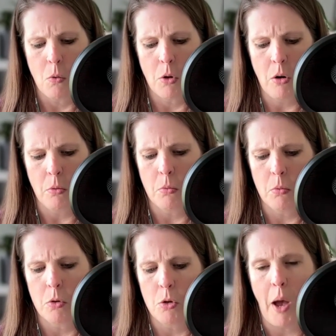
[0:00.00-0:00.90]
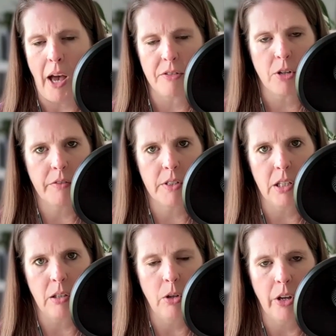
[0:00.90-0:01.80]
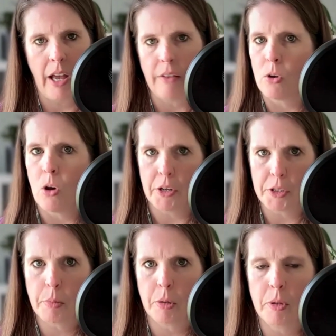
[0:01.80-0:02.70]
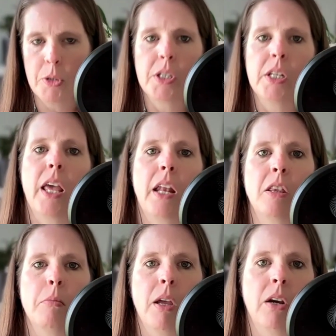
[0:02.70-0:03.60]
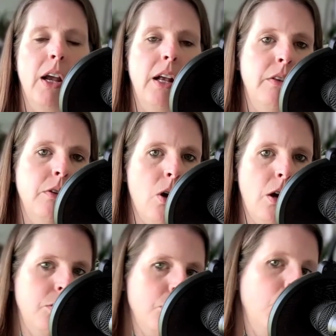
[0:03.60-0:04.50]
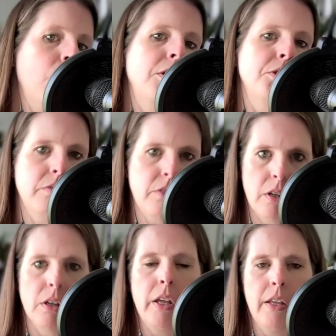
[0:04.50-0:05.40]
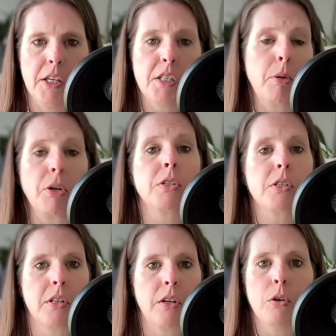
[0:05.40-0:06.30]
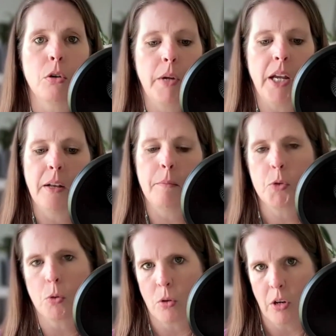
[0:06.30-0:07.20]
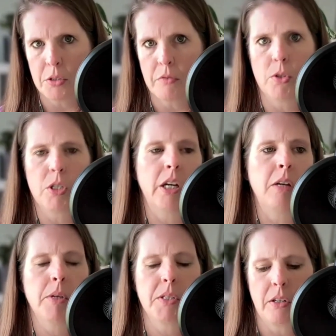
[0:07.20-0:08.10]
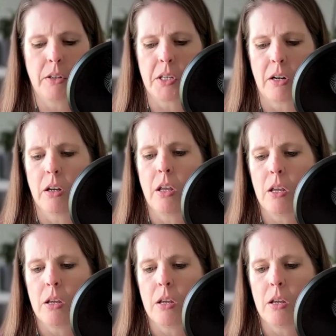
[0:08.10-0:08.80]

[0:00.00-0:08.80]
you have to obviously look at the cost per person getting them there and the total cost of the experiences that you're creating, total cost of your time, et cetera, et cetera.